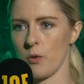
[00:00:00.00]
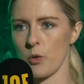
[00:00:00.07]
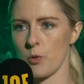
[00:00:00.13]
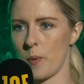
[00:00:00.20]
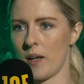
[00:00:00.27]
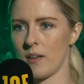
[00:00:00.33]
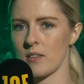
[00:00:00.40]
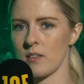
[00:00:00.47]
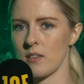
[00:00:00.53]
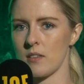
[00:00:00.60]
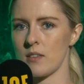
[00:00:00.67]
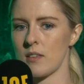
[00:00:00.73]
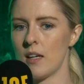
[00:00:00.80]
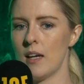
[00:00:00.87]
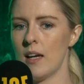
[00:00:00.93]
those hmm.
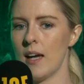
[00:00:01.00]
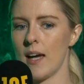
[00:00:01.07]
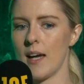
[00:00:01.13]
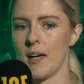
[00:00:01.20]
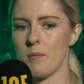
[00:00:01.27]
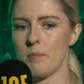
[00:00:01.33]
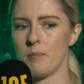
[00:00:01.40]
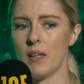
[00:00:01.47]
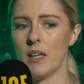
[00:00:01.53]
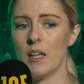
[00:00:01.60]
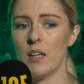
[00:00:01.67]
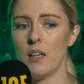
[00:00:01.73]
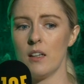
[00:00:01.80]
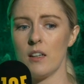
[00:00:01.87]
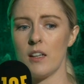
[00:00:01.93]
spaces, um,
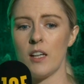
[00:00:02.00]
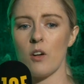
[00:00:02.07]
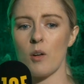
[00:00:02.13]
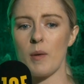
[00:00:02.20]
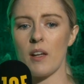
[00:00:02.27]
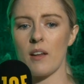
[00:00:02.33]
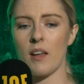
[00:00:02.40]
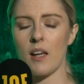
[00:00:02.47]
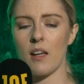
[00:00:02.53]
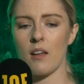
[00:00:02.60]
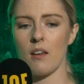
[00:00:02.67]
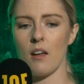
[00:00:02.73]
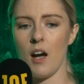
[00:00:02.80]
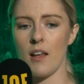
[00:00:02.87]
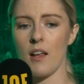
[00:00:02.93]
you know, I mean, I
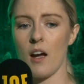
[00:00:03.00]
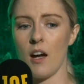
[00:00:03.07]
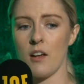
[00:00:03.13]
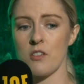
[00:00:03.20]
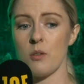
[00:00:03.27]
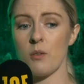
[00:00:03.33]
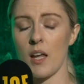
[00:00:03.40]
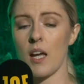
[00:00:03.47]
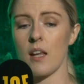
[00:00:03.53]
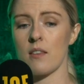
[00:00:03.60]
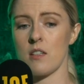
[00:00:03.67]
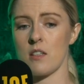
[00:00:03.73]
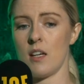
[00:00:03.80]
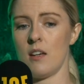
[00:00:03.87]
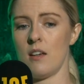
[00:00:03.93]
think I, I do think
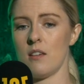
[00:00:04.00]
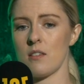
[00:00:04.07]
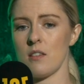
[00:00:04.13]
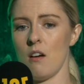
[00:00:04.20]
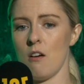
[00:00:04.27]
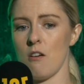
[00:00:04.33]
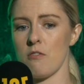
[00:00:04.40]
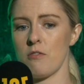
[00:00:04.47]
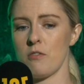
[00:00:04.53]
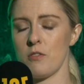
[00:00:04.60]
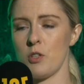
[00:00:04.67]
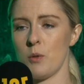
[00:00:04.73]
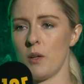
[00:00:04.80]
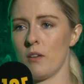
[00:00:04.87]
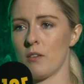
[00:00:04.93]
the days of
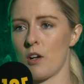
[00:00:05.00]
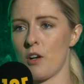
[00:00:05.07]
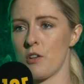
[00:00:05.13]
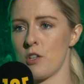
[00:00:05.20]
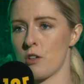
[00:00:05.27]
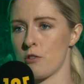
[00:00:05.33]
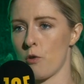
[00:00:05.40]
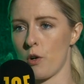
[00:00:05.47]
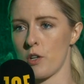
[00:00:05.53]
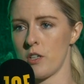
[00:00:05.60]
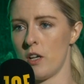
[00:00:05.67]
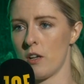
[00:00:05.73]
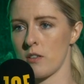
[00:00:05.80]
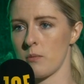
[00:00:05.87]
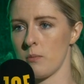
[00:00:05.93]
doing thirty or
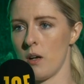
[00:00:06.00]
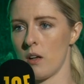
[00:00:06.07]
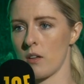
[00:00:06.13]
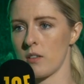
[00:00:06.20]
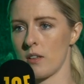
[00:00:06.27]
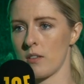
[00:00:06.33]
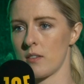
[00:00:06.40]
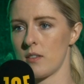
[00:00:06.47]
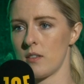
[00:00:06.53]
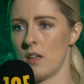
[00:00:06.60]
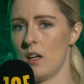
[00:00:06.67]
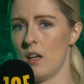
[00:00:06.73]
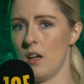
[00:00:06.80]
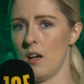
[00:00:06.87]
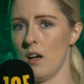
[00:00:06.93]
forty years in politics.
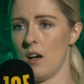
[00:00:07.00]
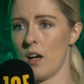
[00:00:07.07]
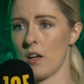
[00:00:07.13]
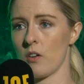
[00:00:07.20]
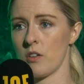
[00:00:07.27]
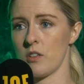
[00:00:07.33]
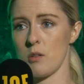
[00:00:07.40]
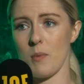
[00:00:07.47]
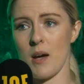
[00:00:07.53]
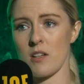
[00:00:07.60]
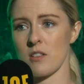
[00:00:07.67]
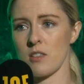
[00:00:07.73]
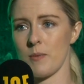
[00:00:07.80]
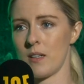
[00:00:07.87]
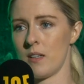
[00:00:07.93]
I couldn't
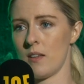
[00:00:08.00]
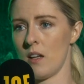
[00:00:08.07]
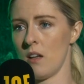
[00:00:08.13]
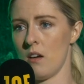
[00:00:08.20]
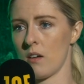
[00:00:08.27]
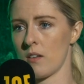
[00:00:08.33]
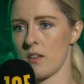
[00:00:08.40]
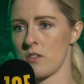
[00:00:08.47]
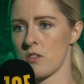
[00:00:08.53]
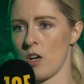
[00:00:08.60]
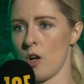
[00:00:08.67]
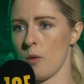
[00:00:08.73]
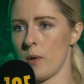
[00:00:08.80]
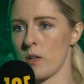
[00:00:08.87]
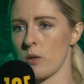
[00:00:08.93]
imagine spending that long in this
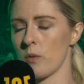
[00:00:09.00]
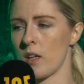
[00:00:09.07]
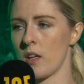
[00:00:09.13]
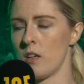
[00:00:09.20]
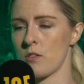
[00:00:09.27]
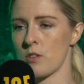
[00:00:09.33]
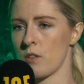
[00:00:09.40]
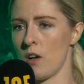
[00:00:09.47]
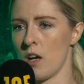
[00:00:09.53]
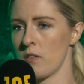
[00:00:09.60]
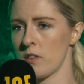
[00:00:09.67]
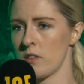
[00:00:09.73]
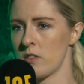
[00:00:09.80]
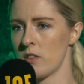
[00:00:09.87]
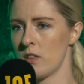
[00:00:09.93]
job. I don't think you'd survive
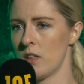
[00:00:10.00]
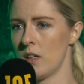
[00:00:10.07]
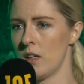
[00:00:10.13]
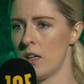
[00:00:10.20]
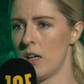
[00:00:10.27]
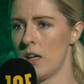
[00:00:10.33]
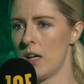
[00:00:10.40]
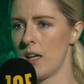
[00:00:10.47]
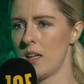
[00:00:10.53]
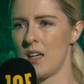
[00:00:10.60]
it. Really?